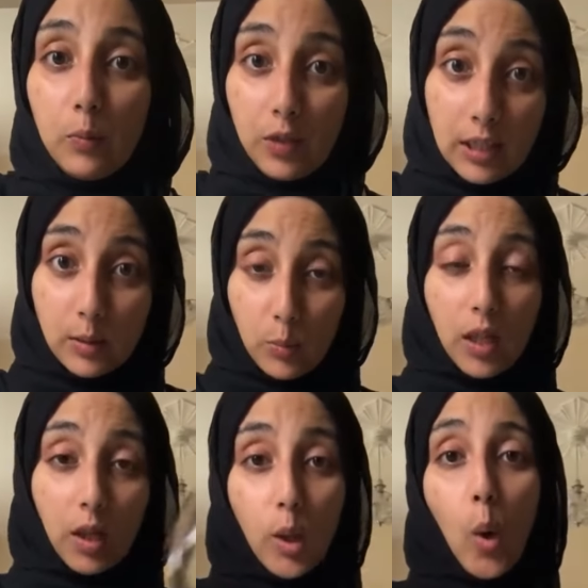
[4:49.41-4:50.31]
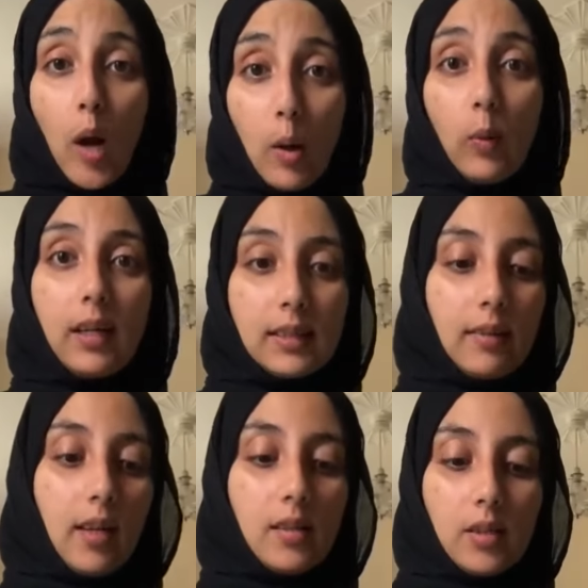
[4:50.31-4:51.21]
This, we're going to coat our wings in
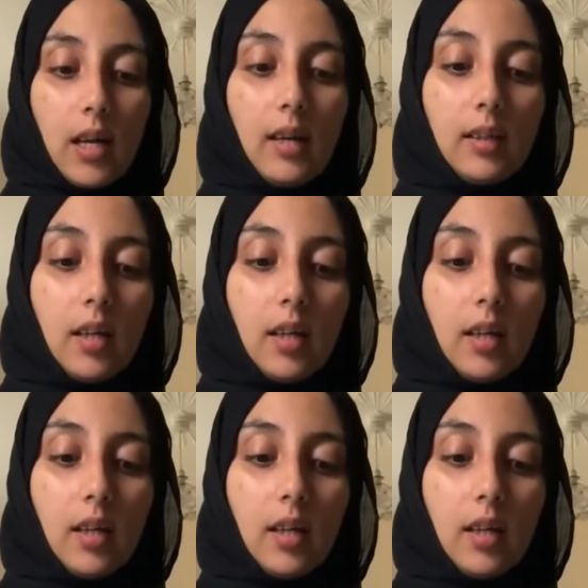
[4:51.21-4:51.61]
this, okay?